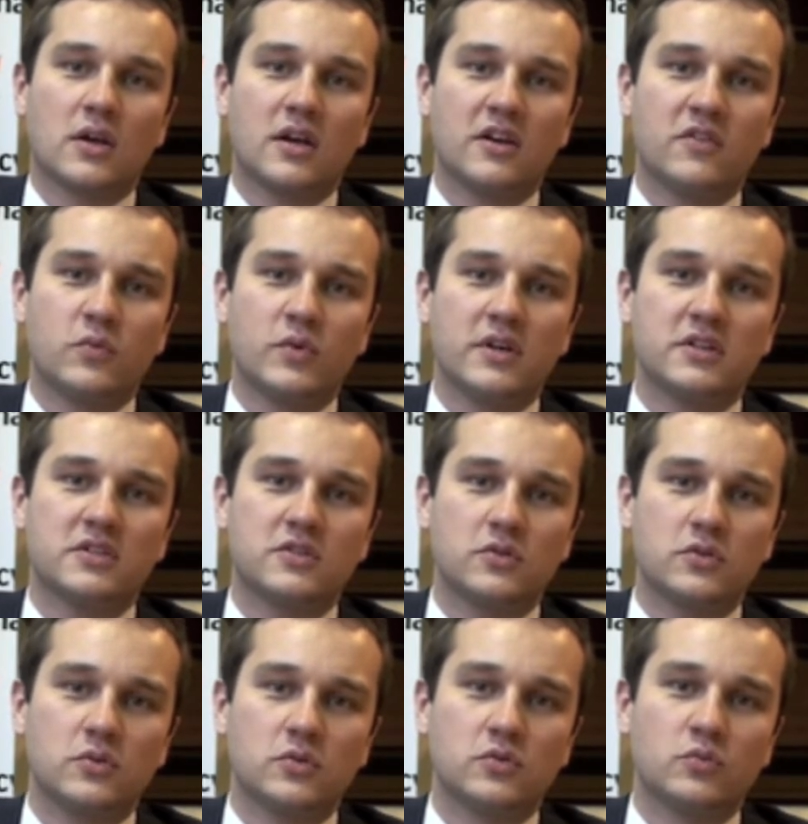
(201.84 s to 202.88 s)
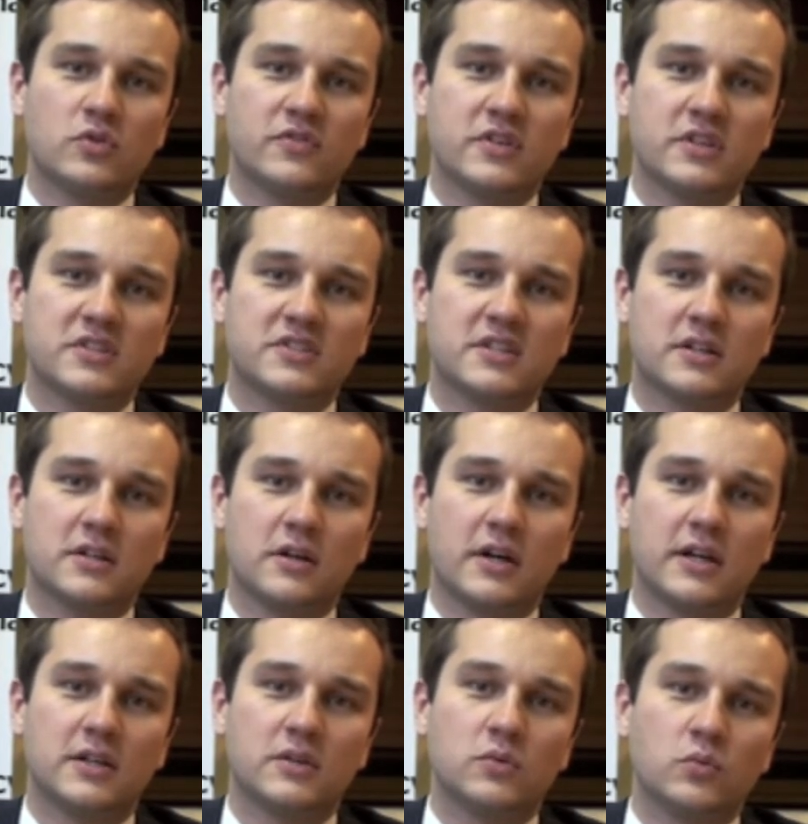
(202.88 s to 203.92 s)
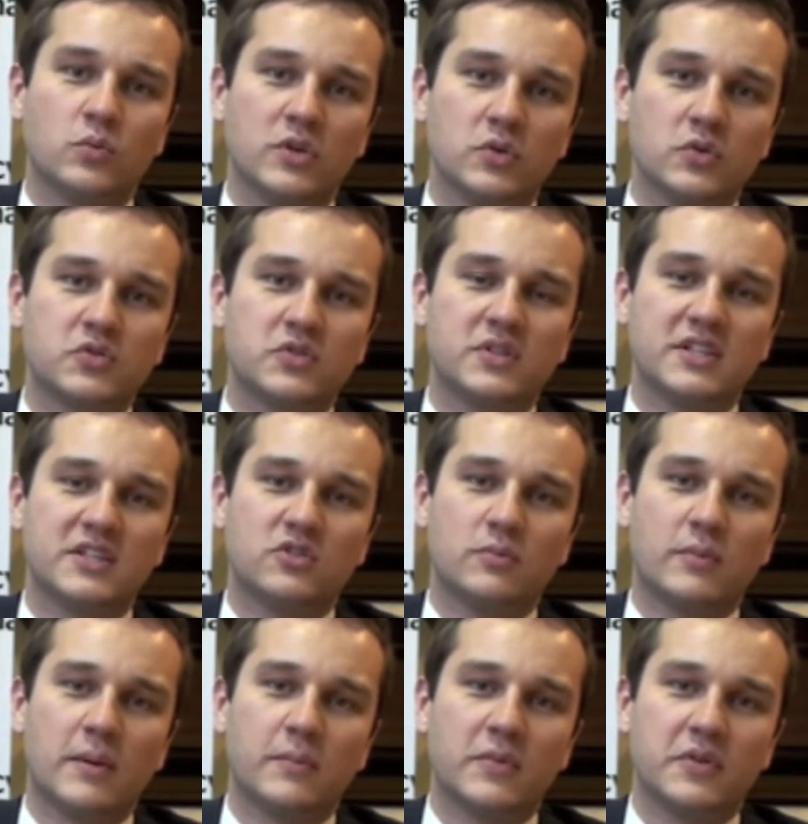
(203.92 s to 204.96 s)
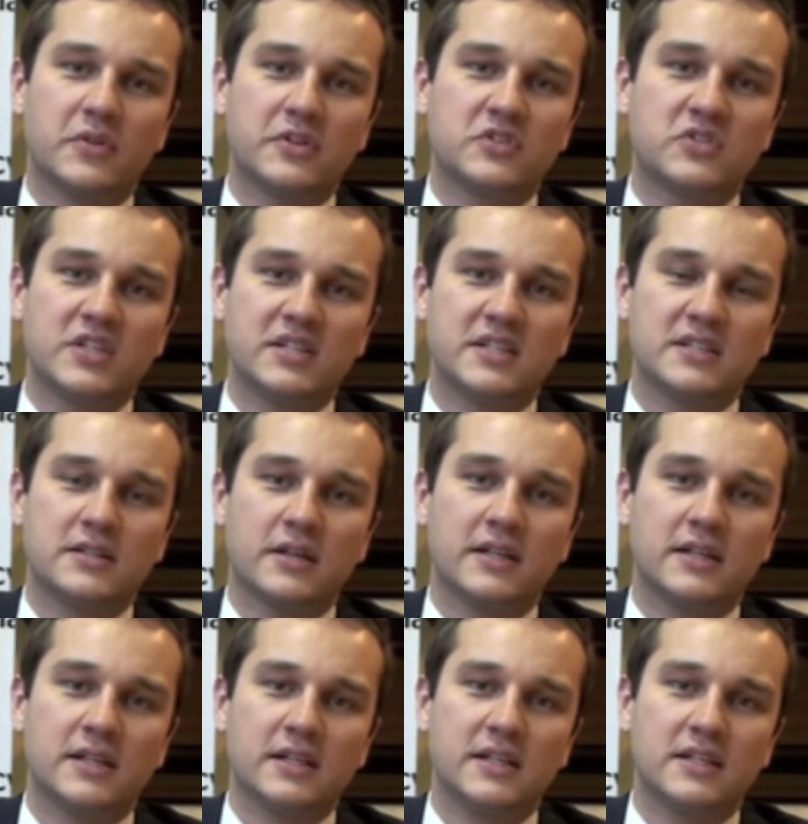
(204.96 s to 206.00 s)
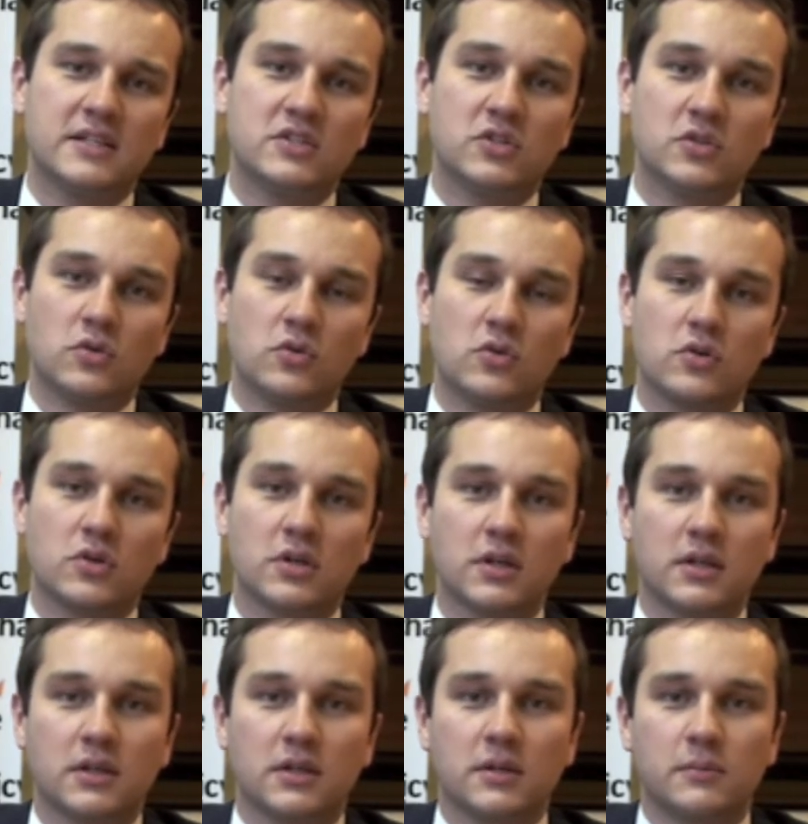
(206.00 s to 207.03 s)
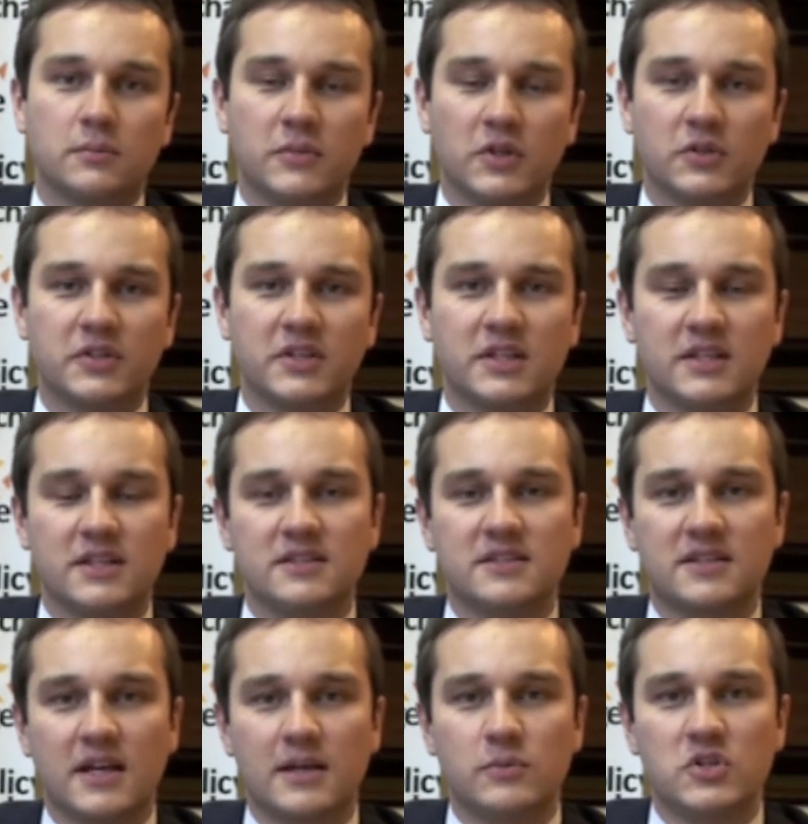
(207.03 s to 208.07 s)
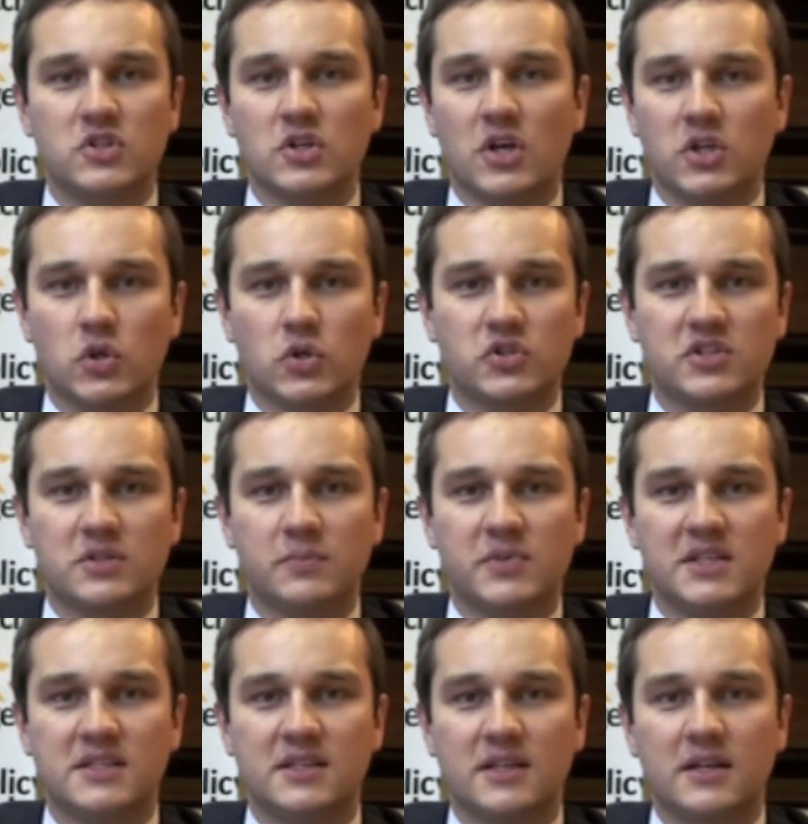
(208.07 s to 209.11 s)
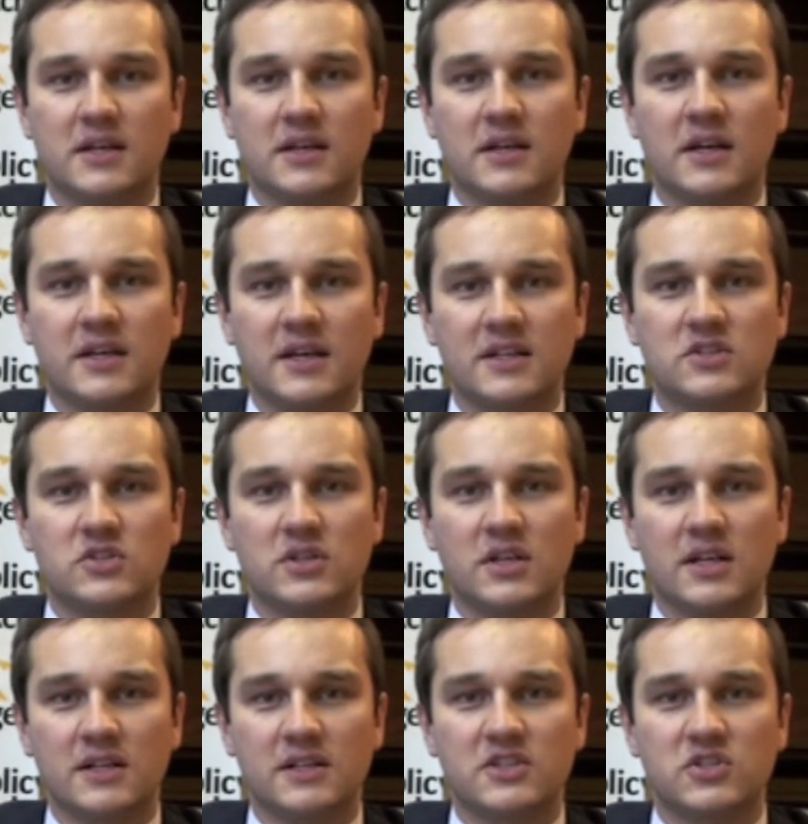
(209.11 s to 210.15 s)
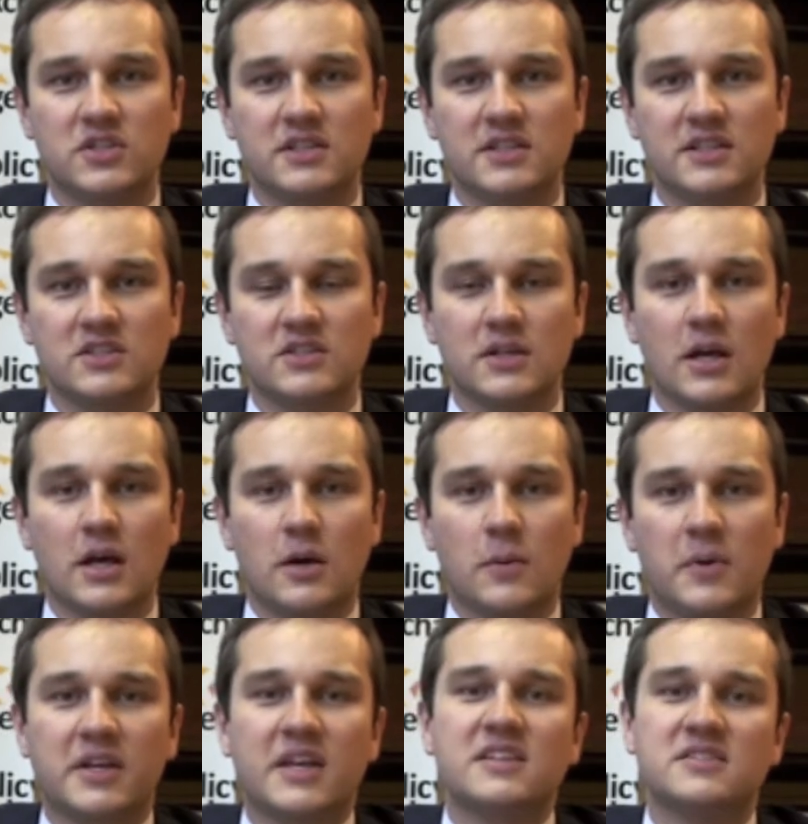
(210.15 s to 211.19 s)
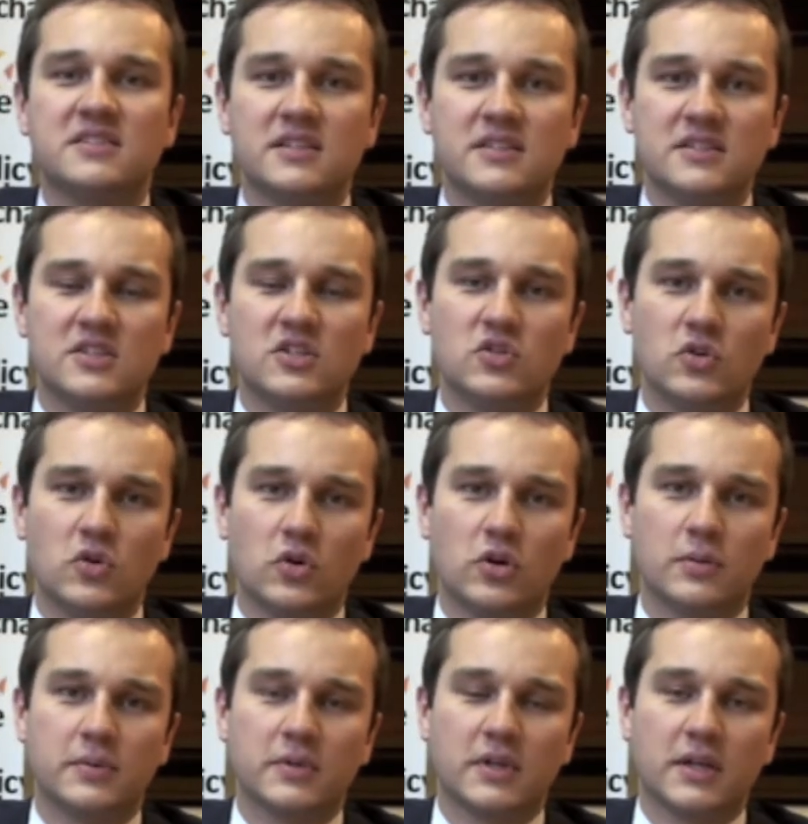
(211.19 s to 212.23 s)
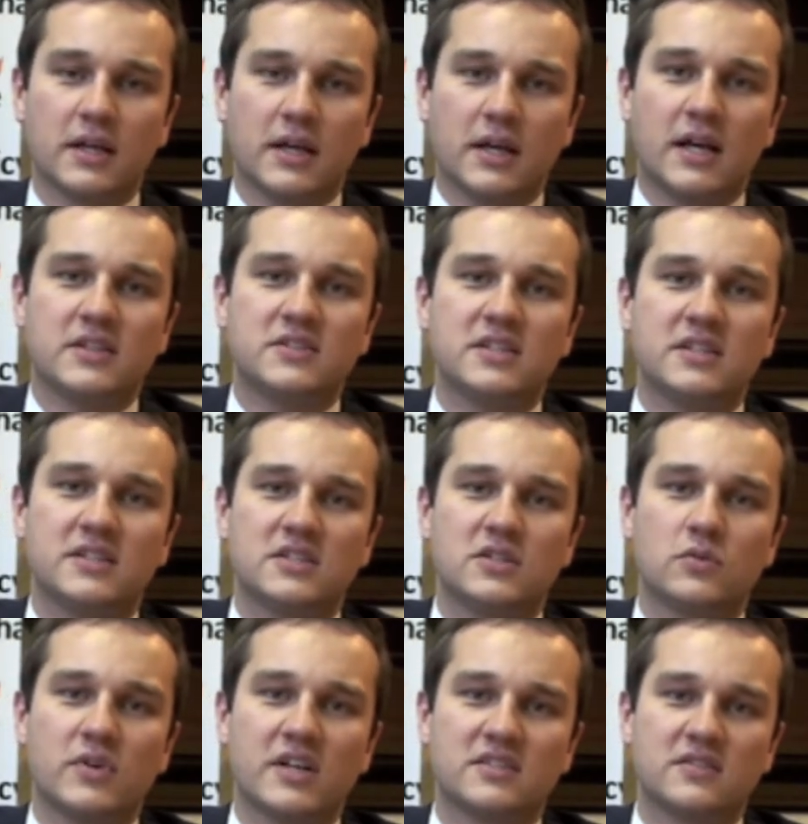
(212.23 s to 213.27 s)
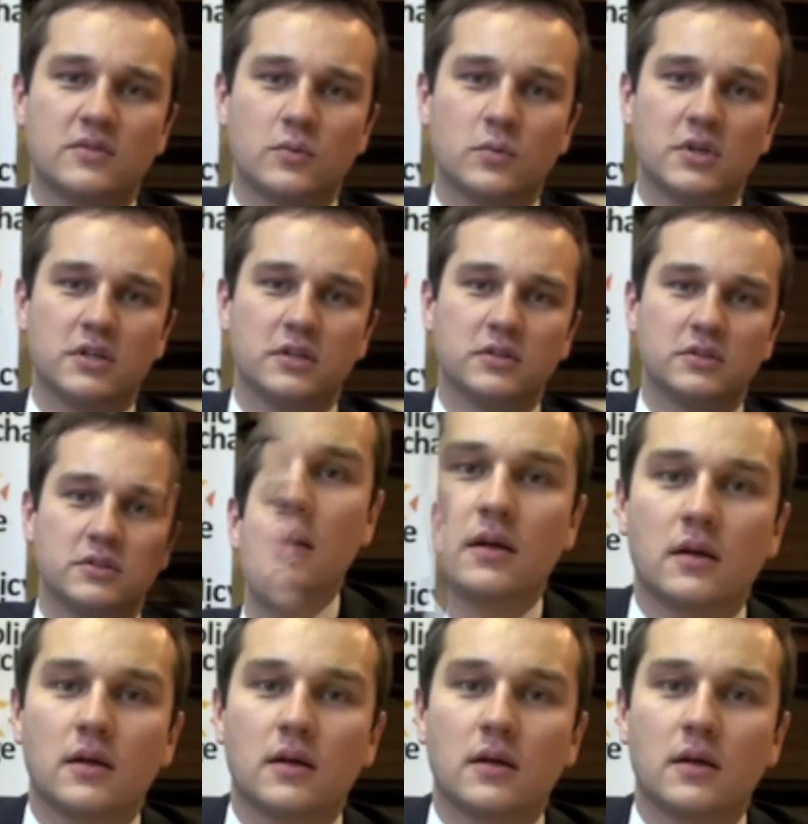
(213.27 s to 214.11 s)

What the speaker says: If we are to reverse decline, we also need to remember that cities like Leeds, York, Milton Keynes, Cambridge are not just competing against English cities, but against cities in Europe and cities in the rest of the world.